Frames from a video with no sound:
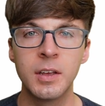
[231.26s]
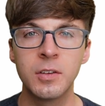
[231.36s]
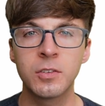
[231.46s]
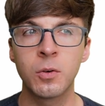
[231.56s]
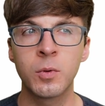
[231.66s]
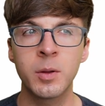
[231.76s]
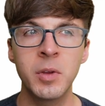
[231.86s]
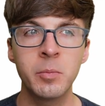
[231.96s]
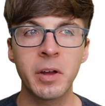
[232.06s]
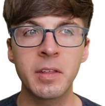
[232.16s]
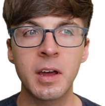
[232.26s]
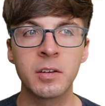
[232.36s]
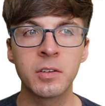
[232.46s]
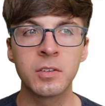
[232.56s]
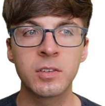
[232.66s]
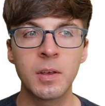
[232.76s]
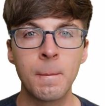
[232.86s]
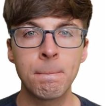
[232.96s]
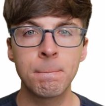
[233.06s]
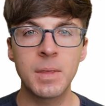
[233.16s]
So what I mean by that is
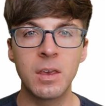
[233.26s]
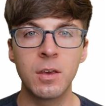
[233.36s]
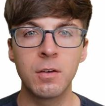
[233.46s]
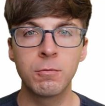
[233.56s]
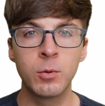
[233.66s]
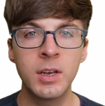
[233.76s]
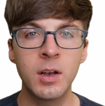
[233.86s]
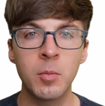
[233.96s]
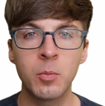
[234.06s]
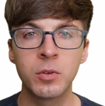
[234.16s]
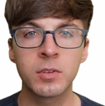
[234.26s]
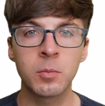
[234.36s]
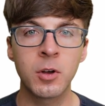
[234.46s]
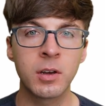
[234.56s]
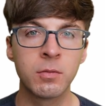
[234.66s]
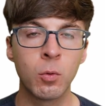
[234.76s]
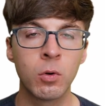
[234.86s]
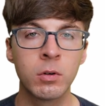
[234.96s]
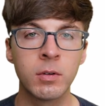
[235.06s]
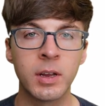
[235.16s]
if we come up with some kind of
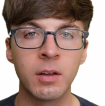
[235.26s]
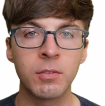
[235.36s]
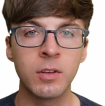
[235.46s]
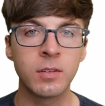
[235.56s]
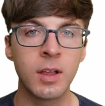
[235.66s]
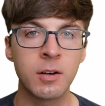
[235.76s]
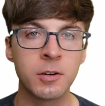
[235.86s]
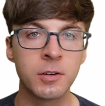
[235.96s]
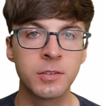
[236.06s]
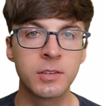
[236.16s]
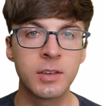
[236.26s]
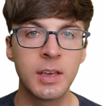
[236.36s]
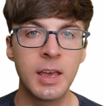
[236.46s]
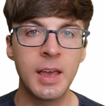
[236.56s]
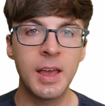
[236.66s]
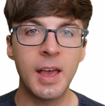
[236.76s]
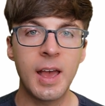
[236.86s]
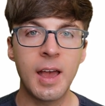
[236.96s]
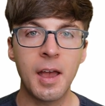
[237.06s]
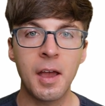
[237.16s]
ordering of these letters,
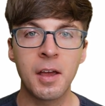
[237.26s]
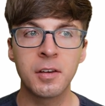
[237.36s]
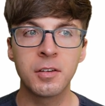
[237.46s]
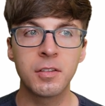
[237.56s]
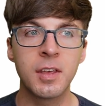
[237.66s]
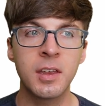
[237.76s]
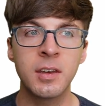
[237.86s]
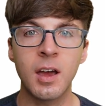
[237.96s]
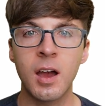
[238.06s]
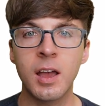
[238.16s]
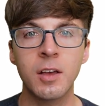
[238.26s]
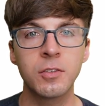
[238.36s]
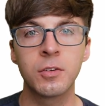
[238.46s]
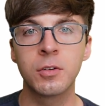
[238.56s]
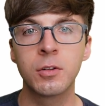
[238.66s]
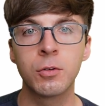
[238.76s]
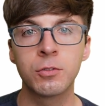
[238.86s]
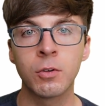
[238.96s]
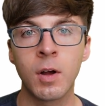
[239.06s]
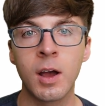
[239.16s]
and then I asked you to
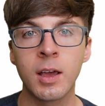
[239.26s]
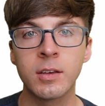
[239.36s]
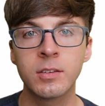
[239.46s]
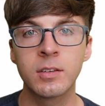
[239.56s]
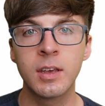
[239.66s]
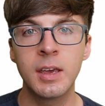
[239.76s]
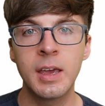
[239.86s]
close your eyes,